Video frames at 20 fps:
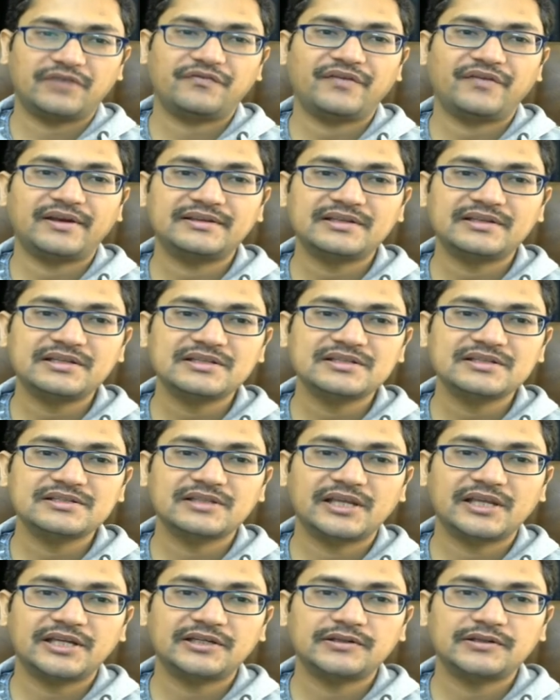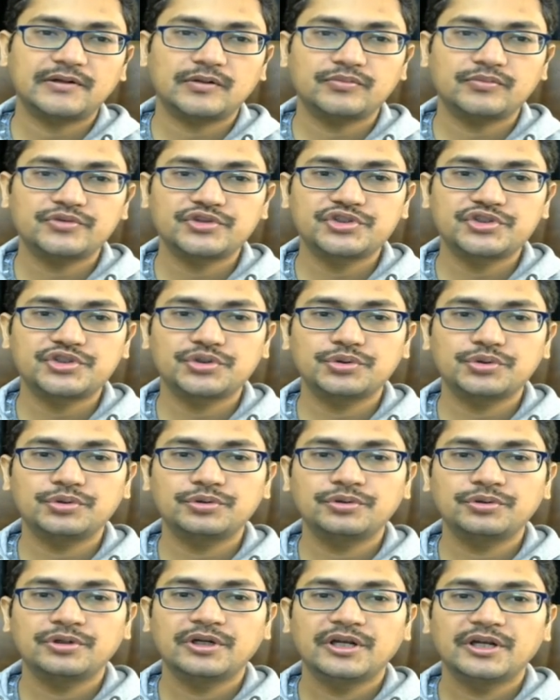and finally this knight comes
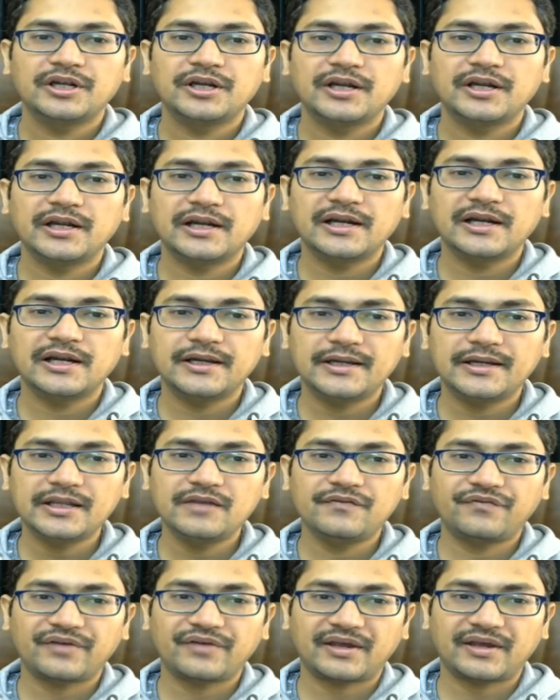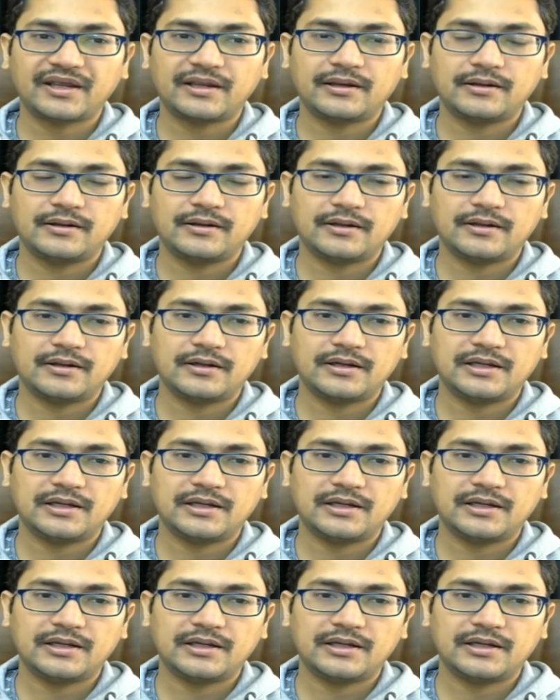to d5.